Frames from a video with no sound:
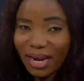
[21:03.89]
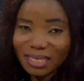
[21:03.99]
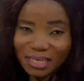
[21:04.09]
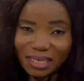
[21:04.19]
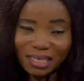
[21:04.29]

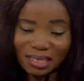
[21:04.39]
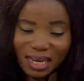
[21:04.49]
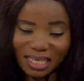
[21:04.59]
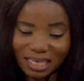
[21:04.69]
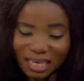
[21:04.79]

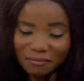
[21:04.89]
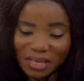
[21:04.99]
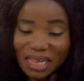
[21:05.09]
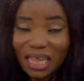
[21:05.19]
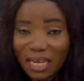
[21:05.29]
It's a
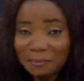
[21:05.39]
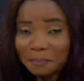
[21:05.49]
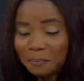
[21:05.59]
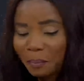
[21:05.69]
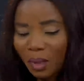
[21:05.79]
living thing.
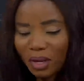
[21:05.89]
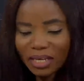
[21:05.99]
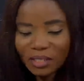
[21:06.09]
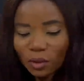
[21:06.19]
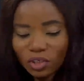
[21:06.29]
You
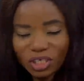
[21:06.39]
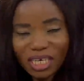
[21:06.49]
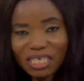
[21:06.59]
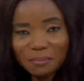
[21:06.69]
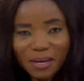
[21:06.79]
can touch a
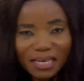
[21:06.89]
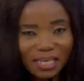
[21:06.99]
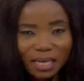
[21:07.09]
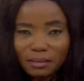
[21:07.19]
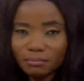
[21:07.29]
dirty place
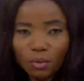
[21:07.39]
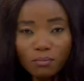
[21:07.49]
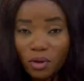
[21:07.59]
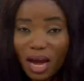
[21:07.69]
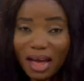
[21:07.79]
and boom,
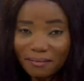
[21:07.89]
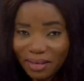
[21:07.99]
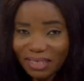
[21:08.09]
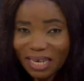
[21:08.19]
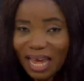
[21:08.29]
you have
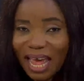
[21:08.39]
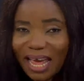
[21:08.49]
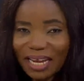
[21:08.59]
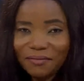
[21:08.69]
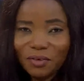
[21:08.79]
it.
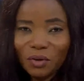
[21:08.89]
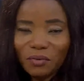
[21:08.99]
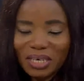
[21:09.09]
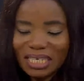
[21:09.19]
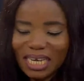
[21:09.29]
And if you don't
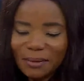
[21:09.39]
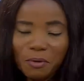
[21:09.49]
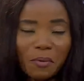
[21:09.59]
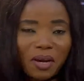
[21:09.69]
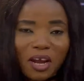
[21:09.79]
really take
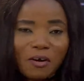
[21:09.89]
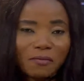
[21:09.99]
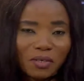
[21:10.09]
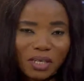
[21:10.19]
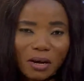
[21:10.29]
proper care of
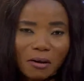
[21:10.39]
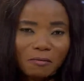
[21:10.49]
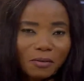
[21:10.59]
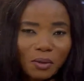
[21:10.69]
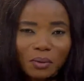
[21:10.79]
yourself,
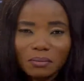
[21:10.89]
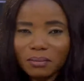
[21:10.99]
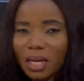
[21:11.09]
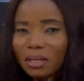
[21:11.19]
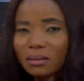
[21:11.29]

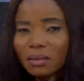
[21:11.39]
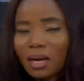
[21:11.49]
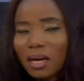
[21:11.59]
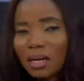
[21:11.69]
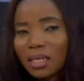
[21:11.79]
then
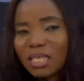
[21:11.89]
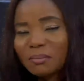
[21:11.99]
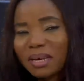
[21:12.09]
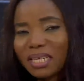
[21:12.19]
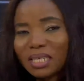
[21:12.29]
it
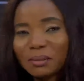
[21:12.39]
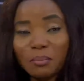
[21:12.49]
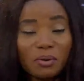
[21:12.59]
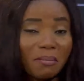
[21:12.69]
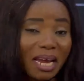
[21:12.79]

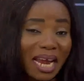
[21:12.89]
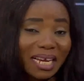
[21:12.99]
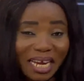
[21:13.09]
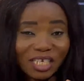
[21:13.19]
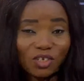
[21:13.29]
might
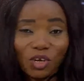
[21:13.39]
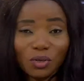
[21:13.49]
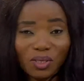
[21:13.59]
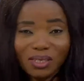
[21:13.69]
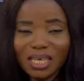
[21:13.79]
get into your
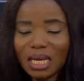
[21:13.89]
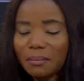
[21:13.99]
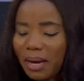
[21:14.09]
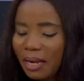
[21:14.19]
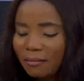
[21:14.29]

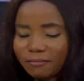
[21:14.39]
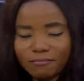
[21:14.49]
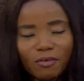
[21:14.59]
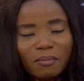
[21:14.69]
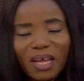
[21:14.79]
system, and
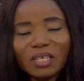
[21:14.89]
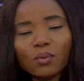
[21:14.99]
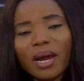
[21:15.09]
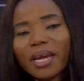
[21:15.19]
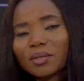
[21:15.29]
from that
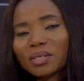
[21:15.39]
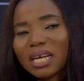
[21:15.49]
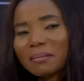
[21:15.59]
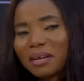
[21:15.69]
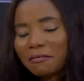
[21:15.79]
way to
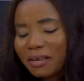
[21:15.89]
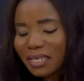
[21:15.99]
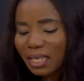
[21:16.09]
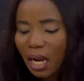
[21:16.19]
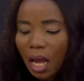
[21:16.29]
start
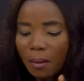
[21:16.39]
manifesting.